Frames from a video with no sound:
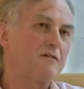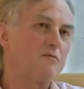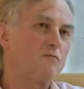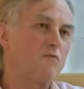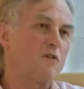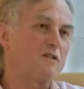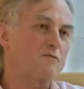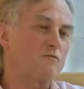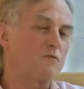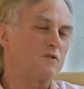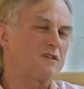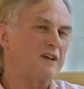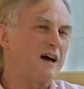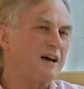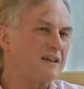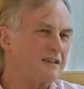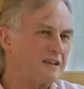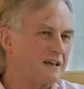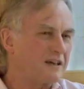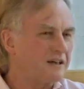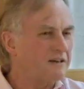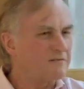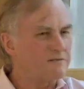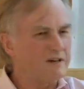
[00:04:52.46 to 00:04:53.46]
what I
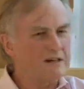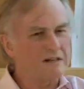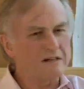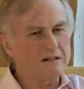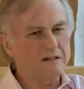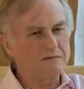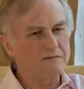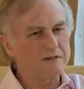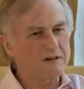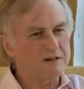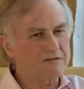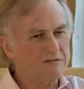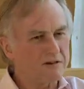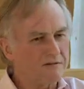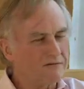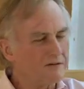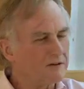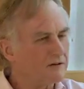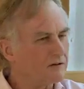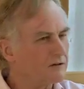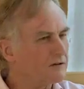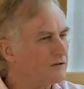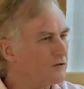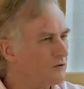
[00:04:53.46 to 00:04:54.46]
think are relatively
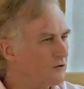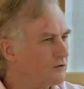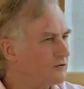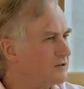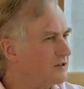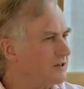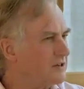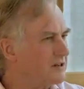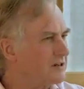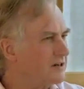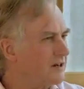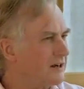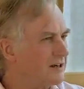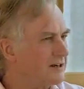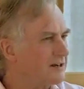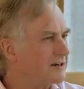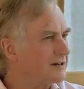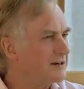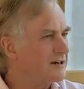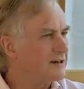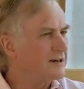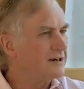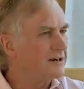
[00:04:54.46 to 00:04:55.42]
trivial causes, like